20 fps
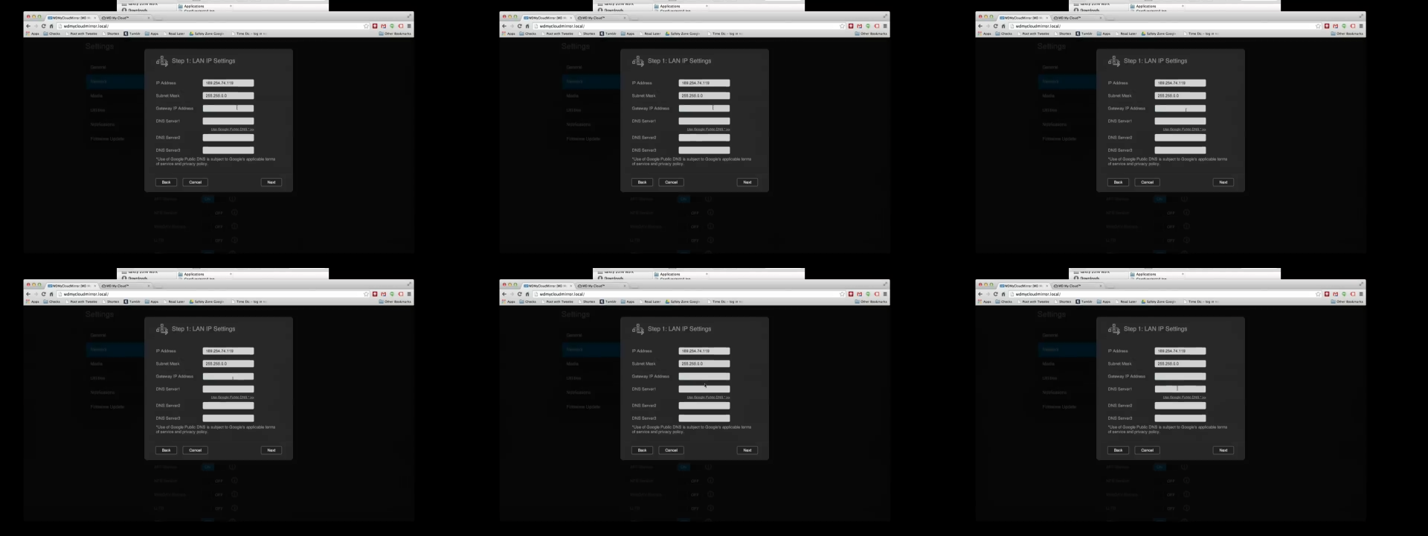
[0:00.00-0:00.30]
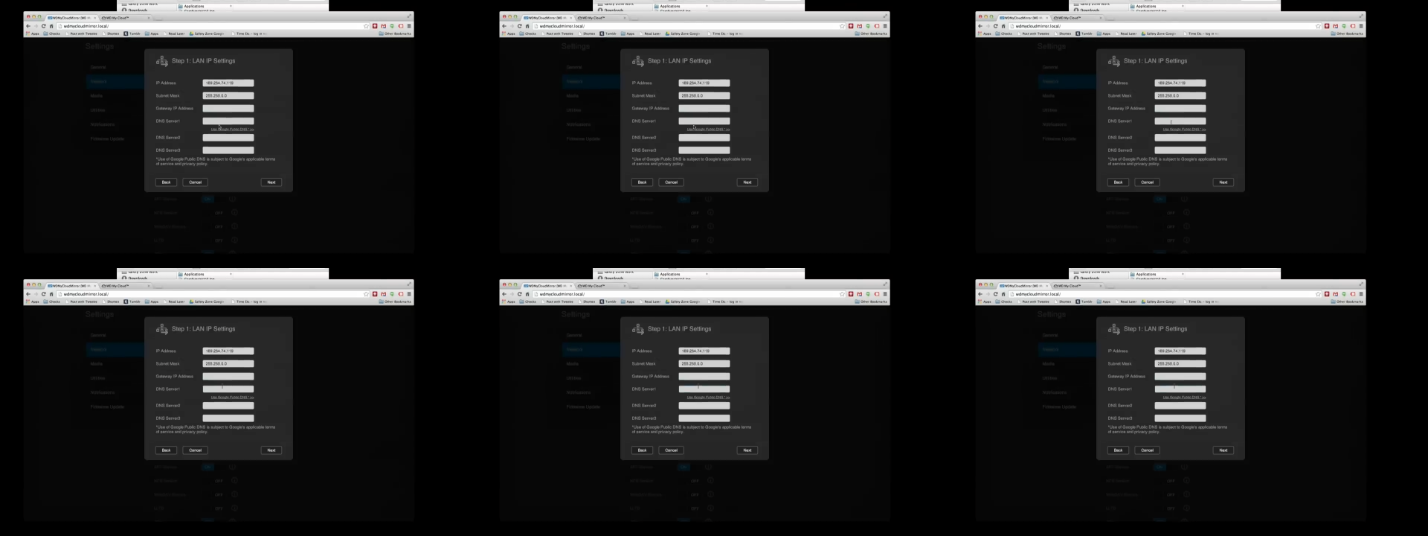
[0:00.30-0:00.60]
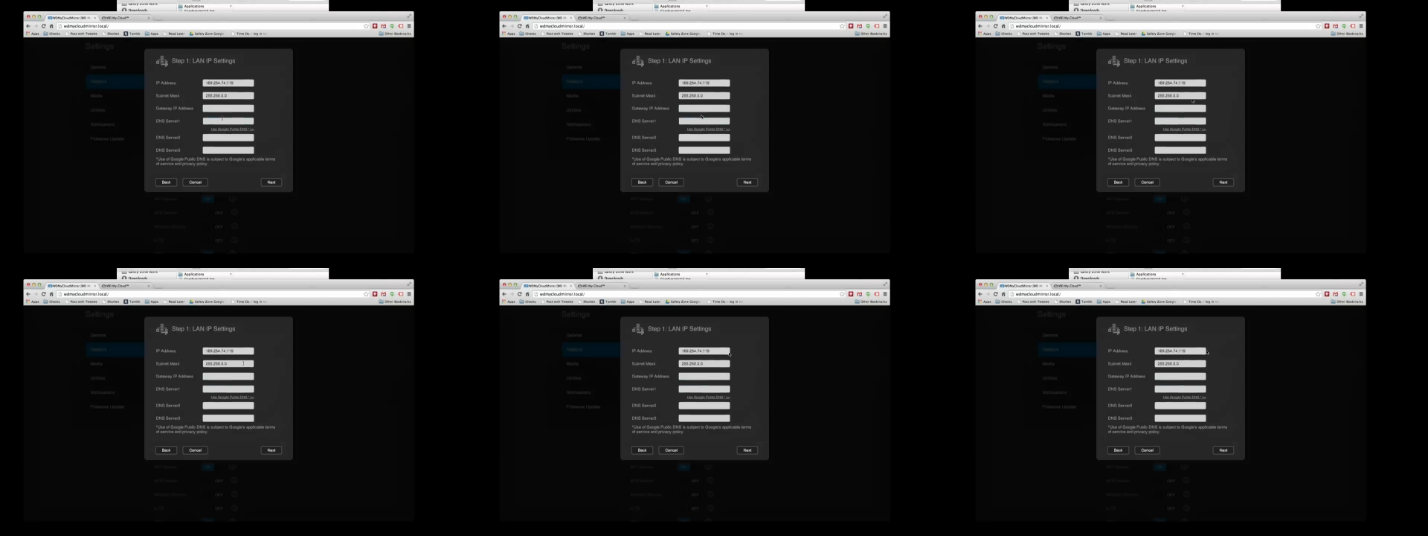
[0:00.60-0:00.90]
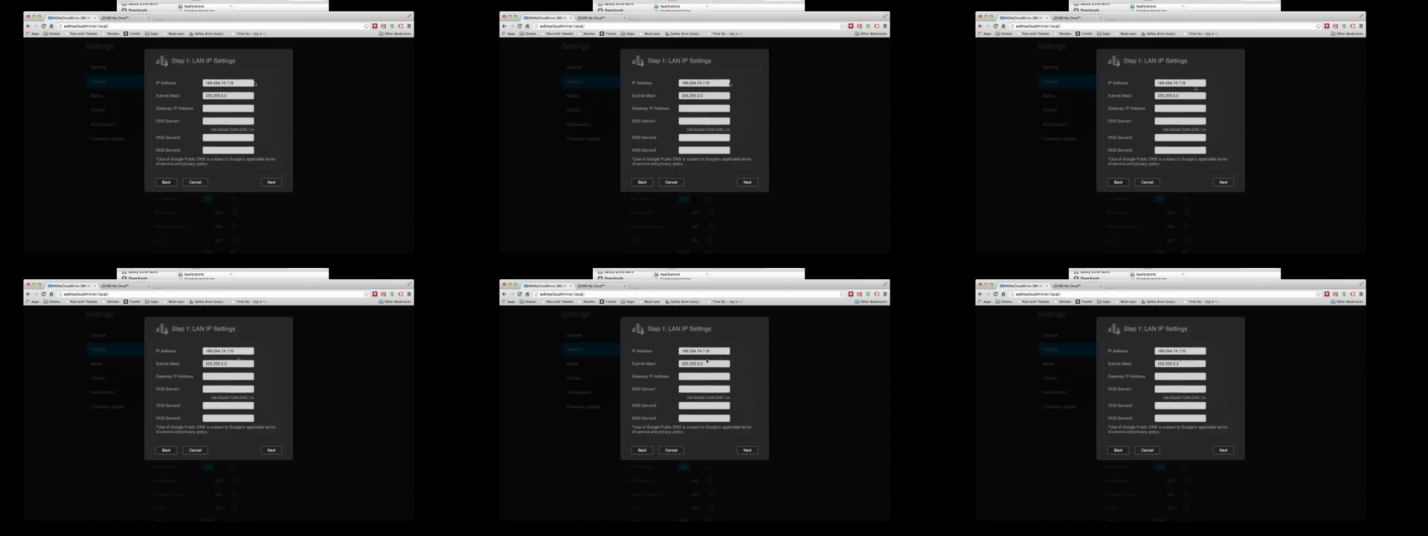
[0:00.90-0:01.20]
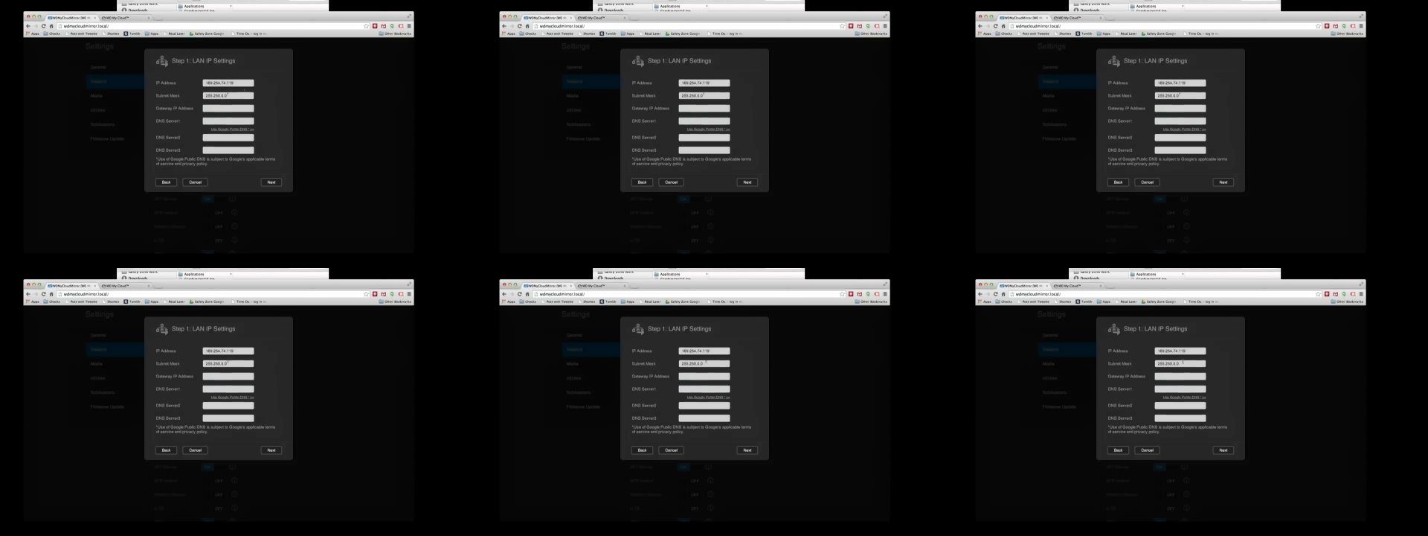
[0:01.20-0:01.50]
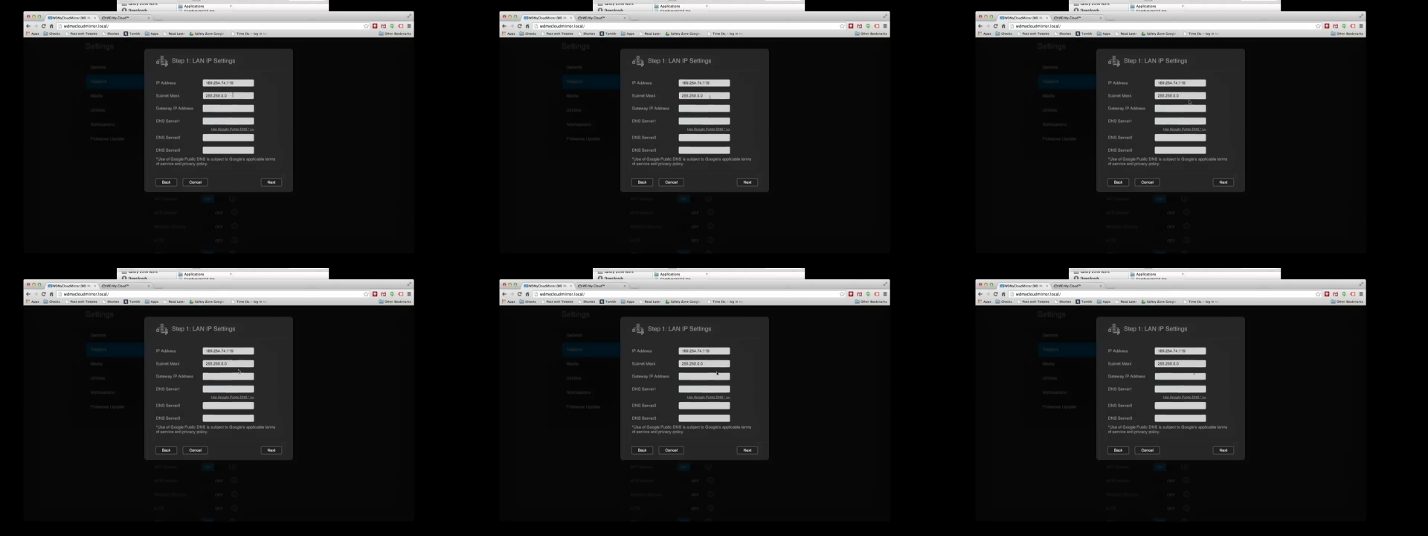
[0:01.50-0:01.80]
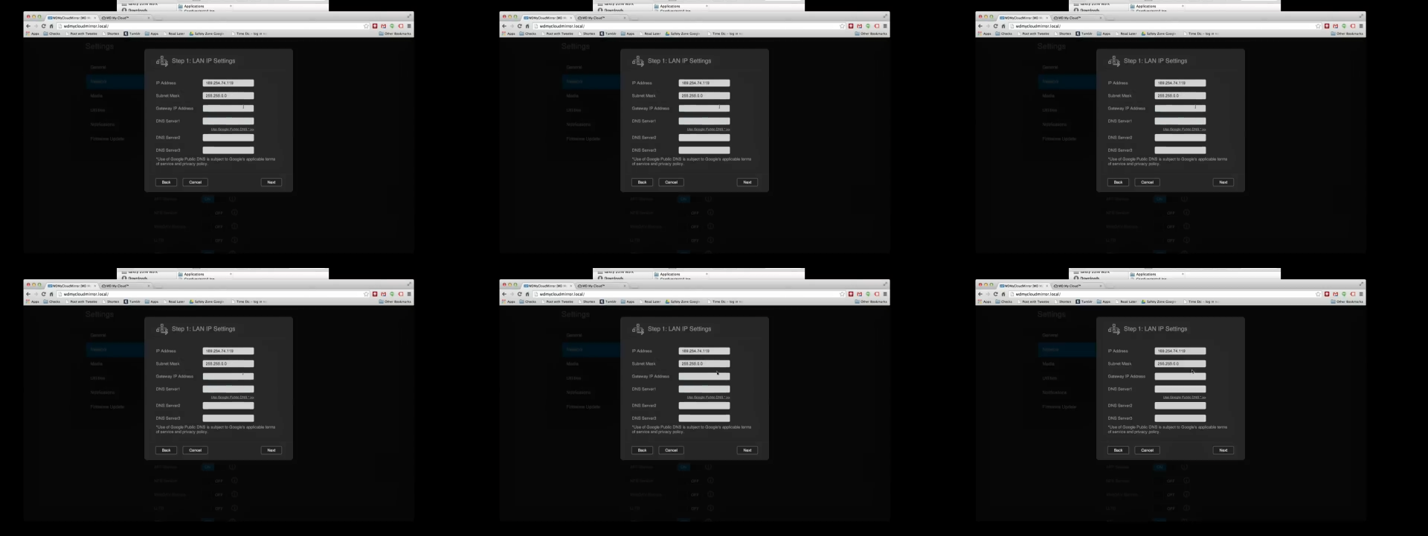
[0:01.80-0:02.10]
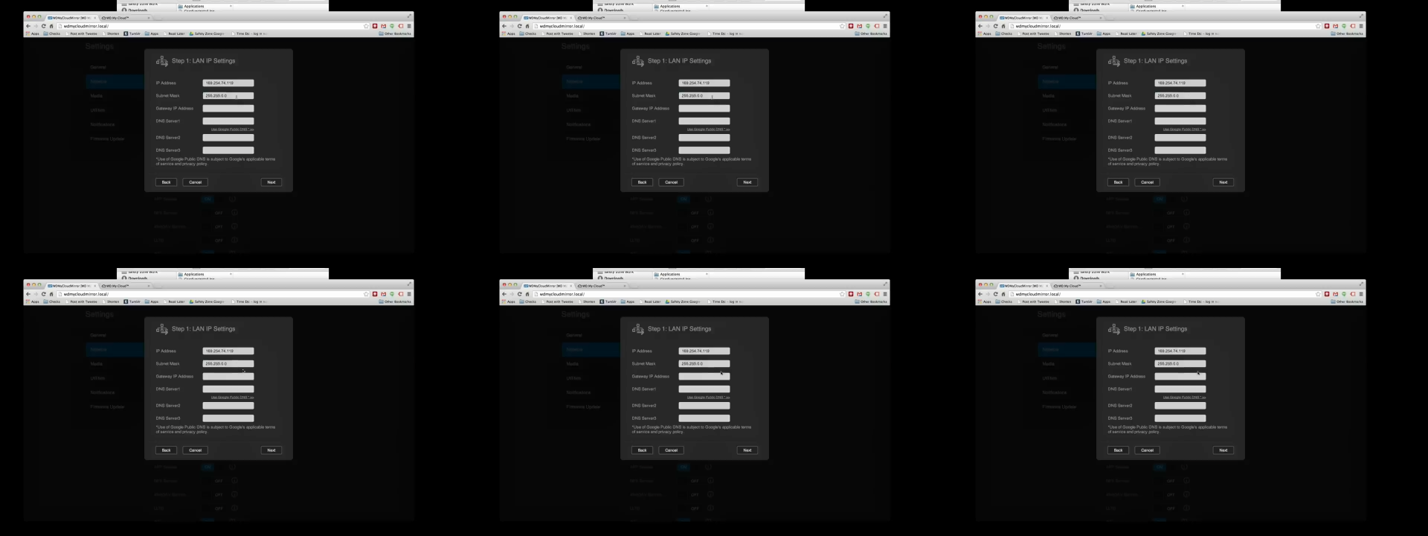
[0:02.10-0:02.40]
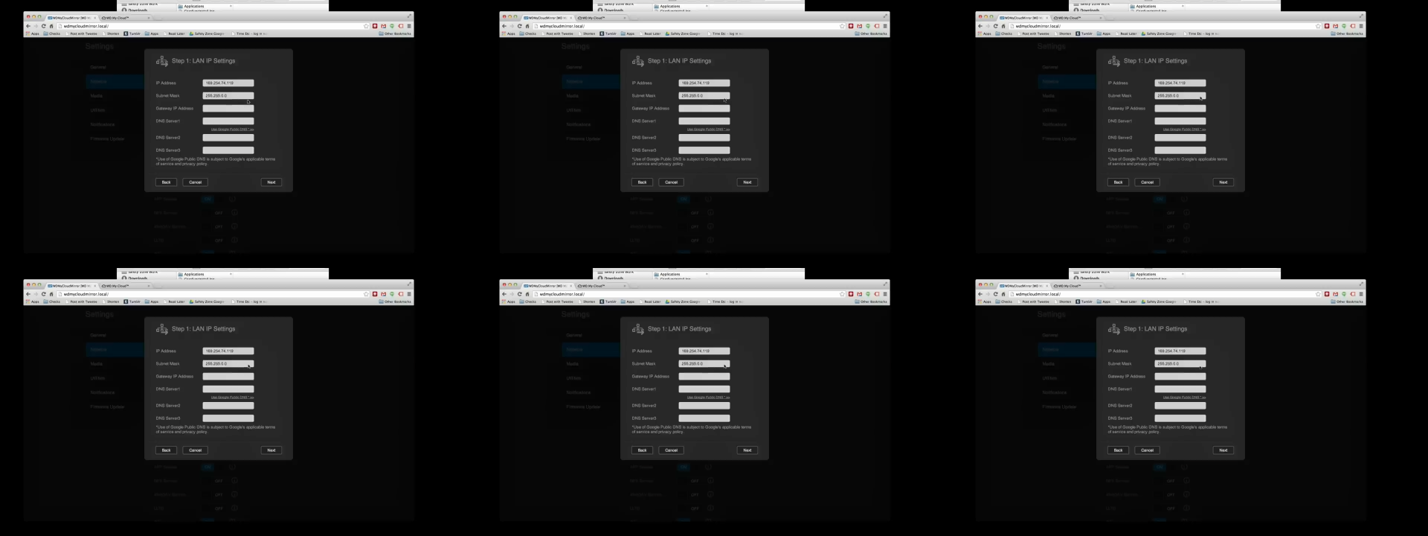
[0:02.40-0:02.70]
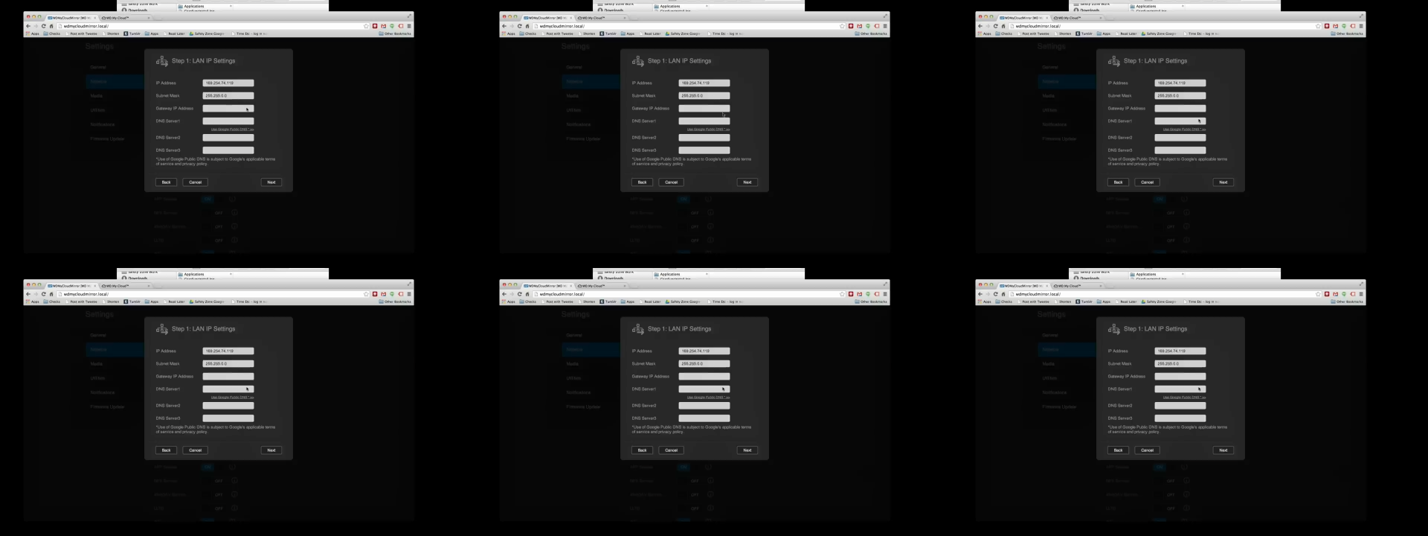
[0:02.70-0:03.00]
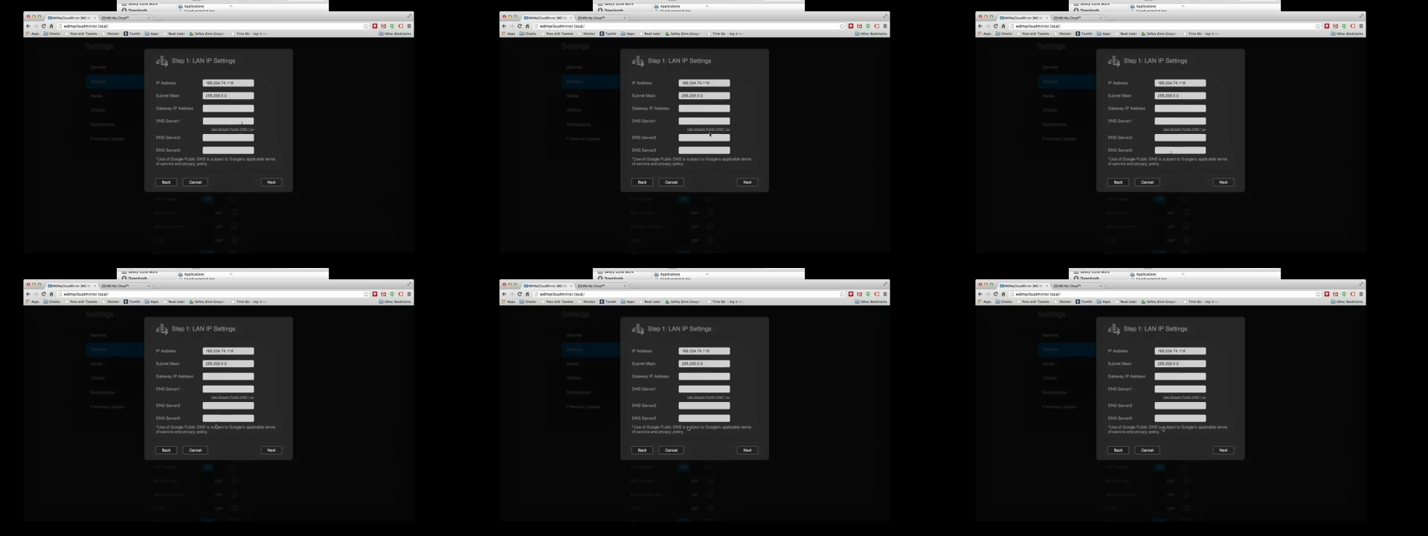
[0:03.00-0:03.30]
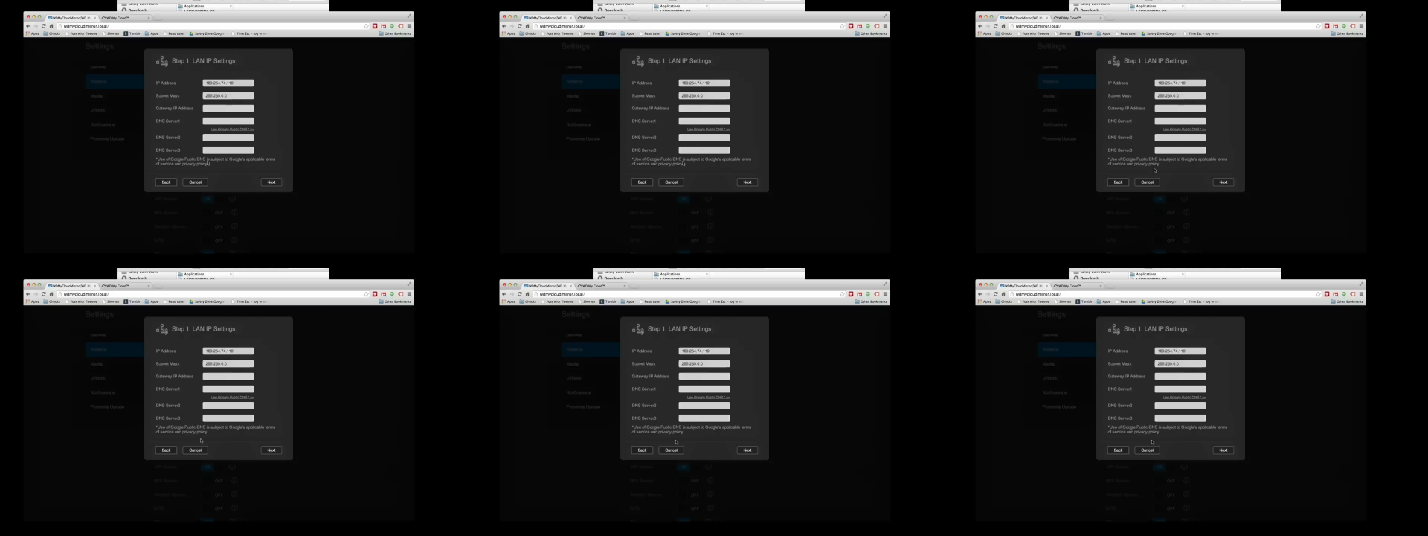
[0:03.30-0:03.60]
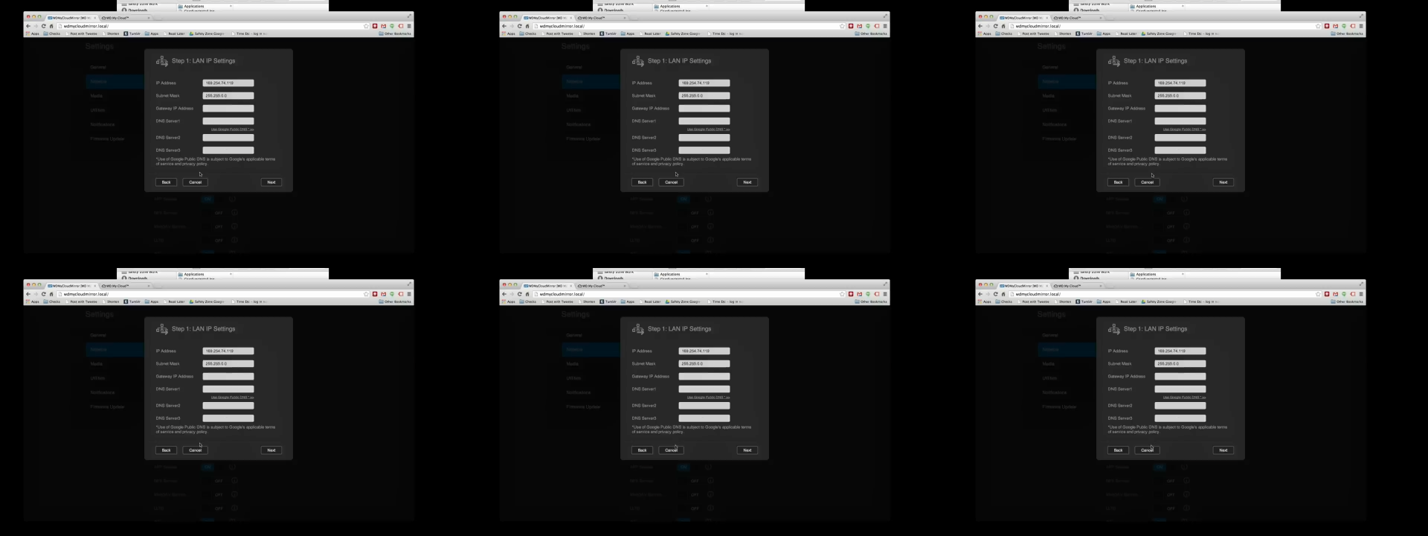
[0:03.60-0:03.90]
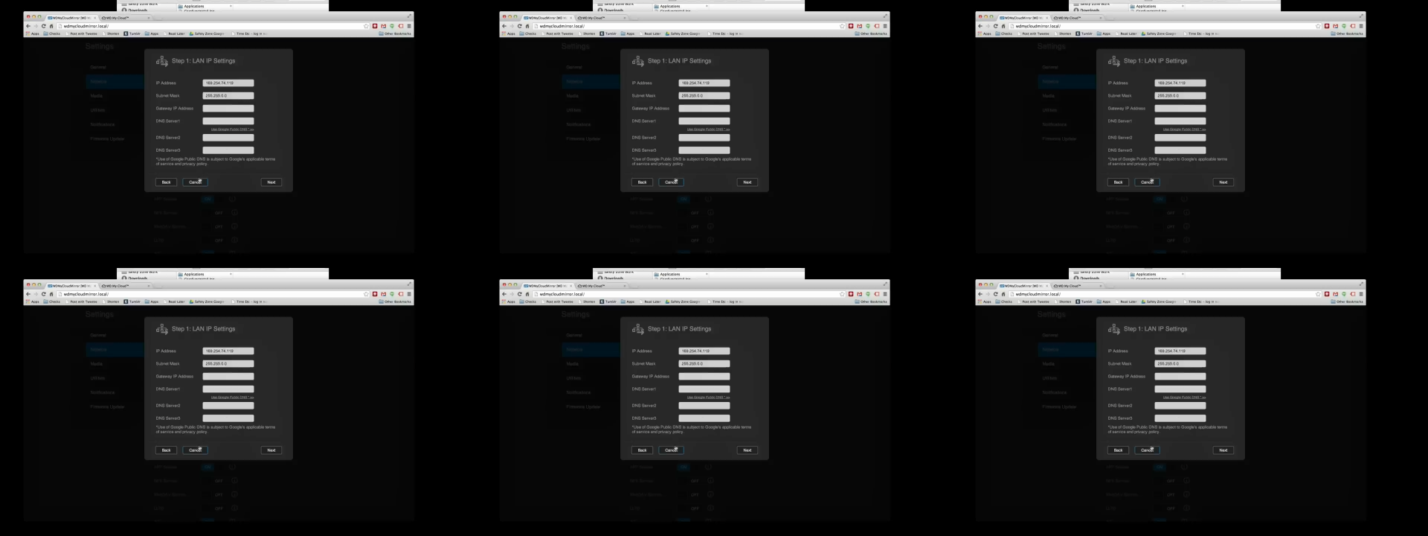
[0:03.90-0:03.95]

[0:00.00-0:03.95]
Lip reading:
(no speaker visible)